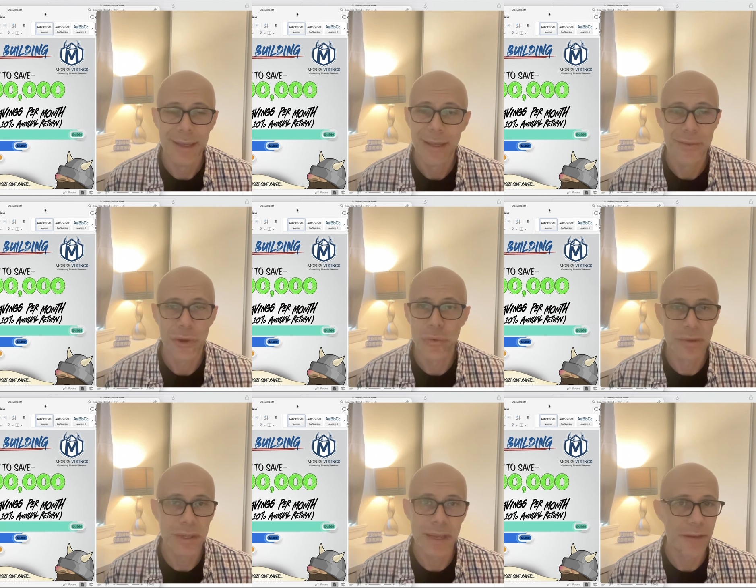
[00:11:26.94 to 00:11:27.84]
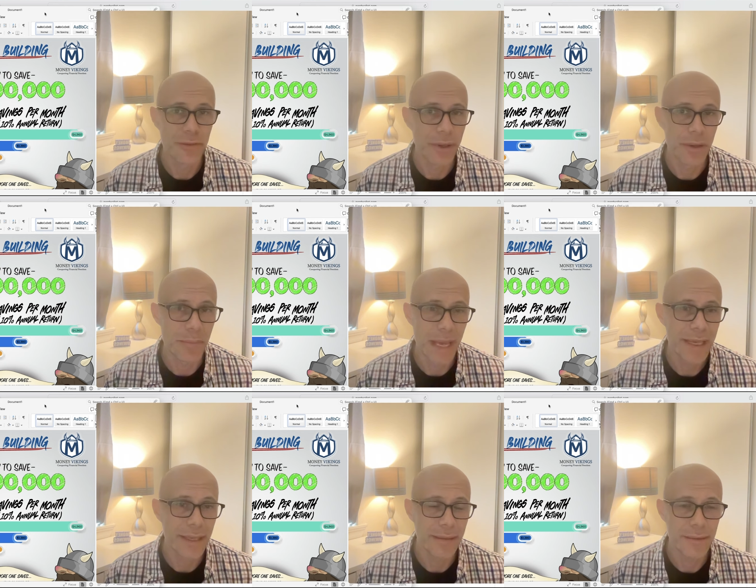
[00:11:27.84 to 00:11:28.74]
they're really never going to make
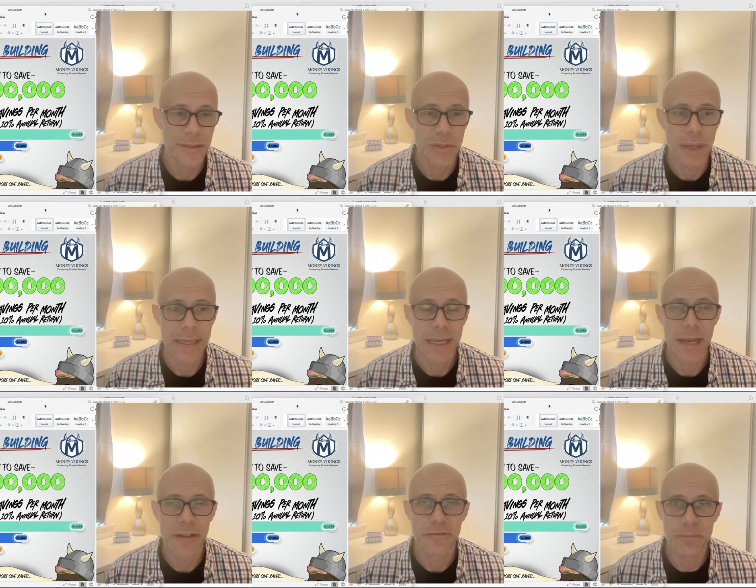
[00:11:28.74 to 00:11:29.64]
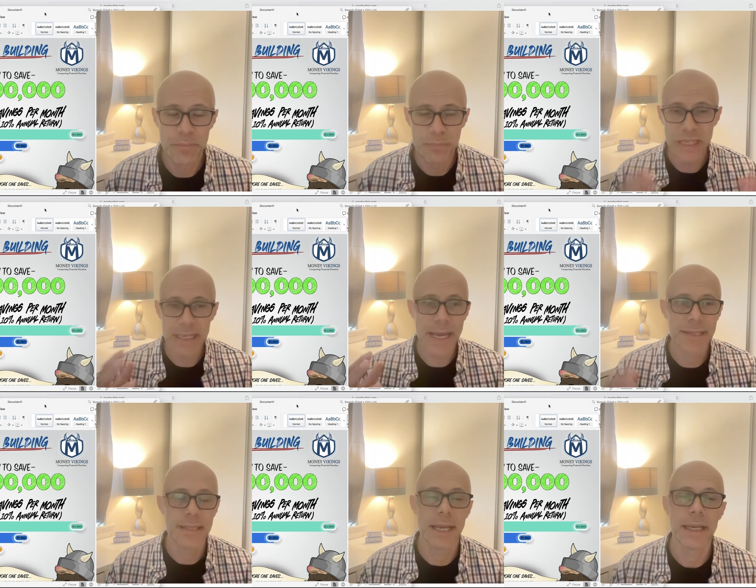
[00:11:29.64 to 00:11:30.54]
it to any kind of big
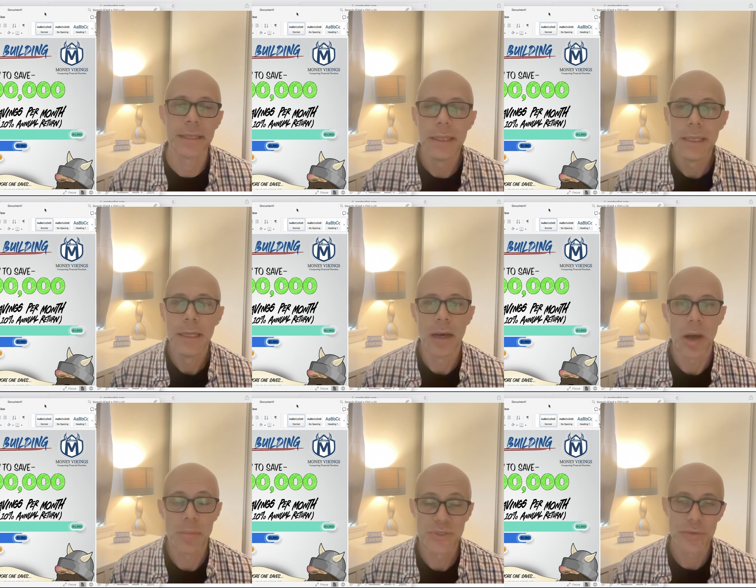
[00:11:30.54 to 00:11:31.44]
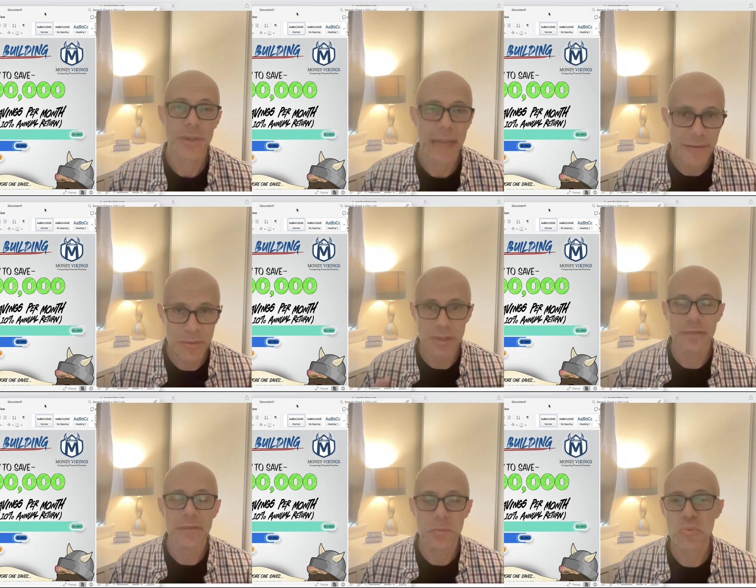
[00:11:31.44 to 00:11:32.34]
nest egg um, so you are going to have to be
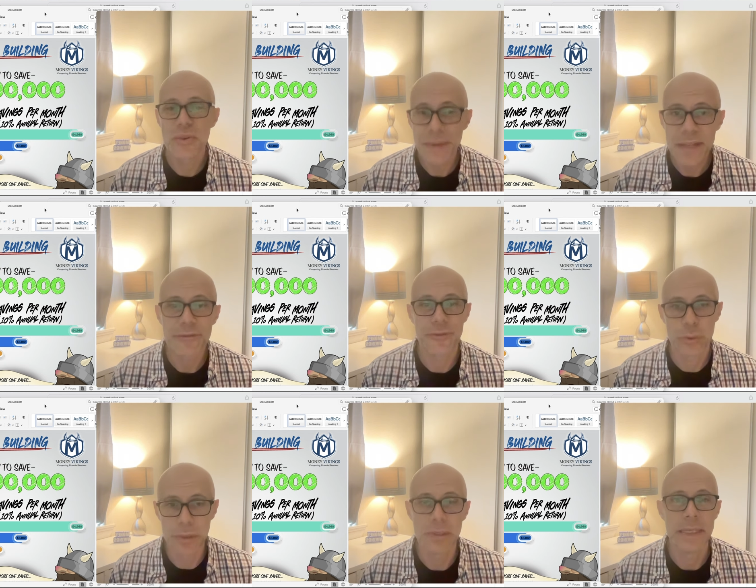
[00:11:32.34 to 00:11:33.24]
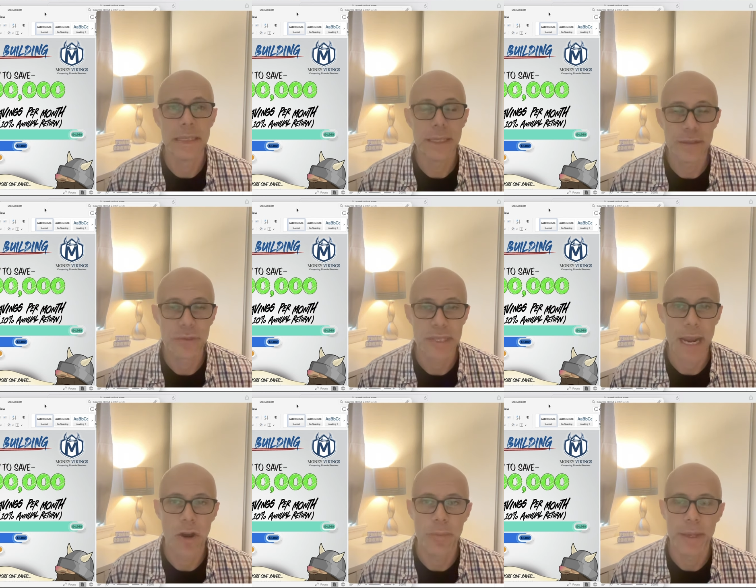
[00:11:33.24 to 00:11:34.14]
living pretty frugally in
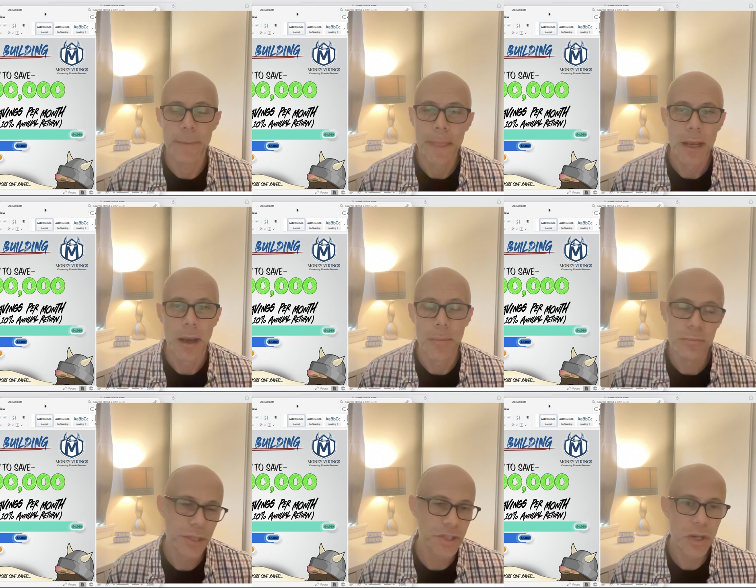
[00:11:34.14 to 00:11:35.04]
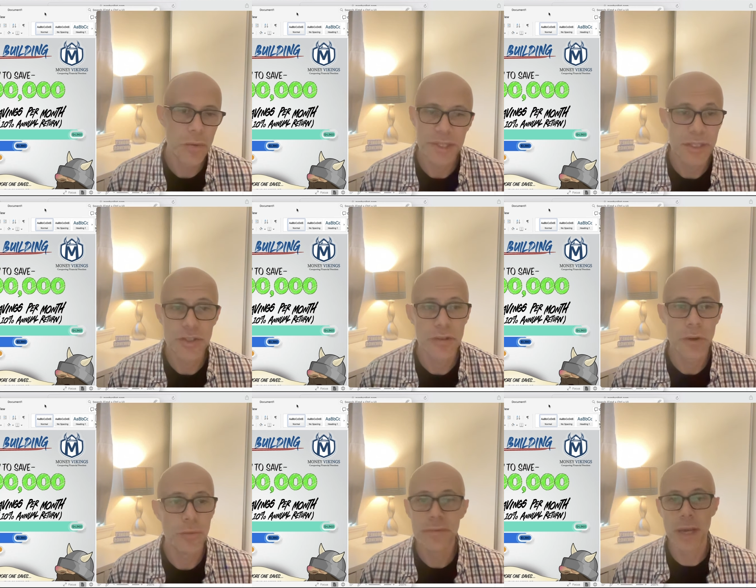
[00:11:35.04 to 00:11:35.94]
retirement. Um, but, you know, teach their
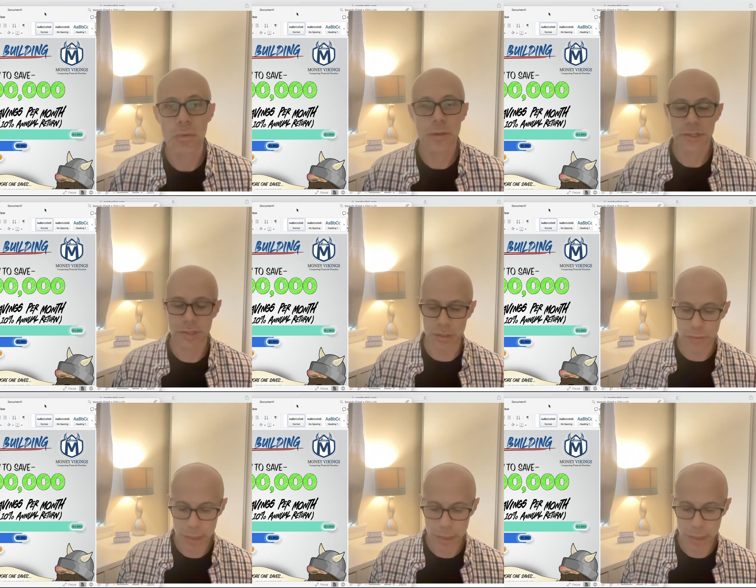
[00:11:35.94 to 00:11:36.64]
own. That works too.